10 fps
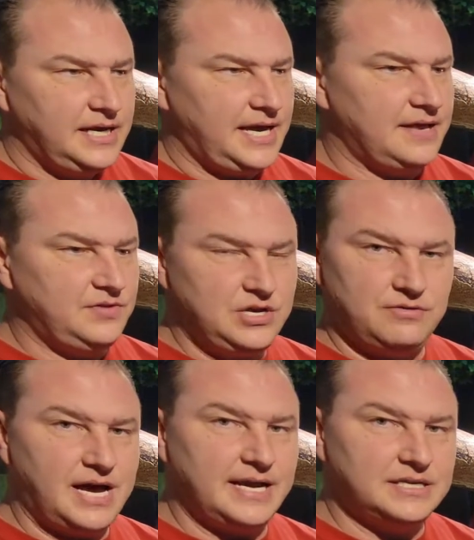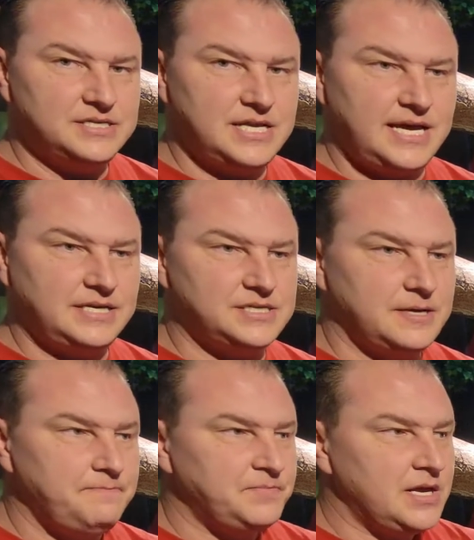in the United States,
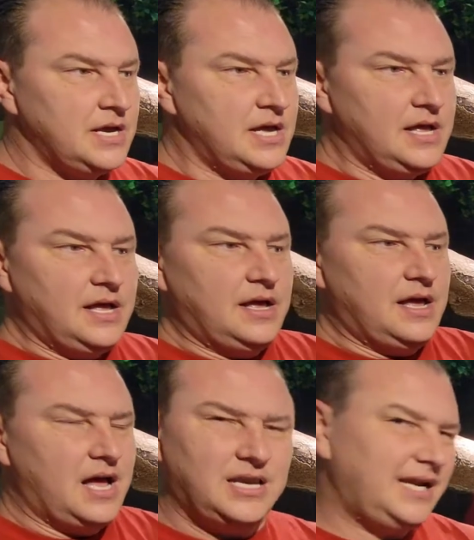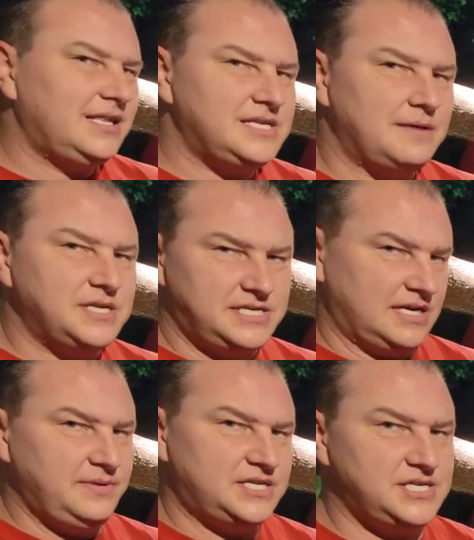a lot of the times they
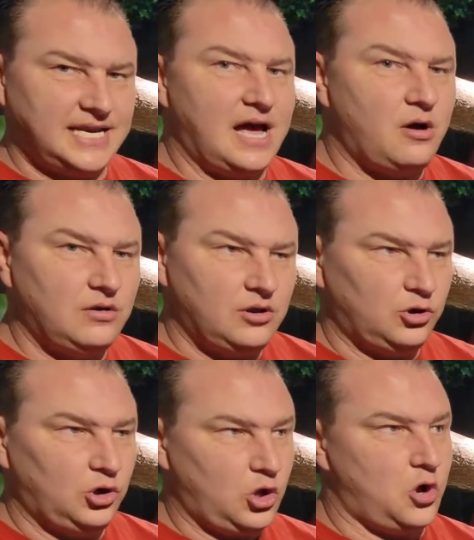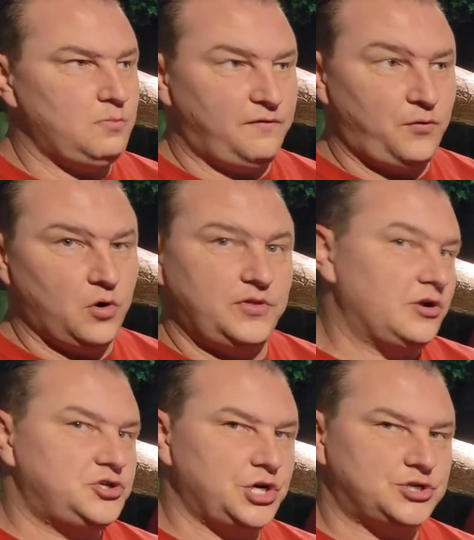tend to be sent out long before
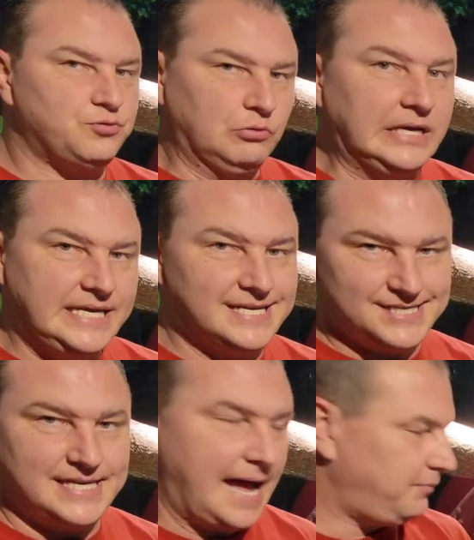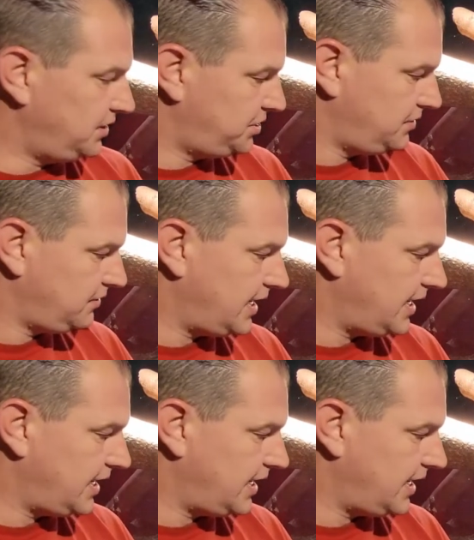they're just really established.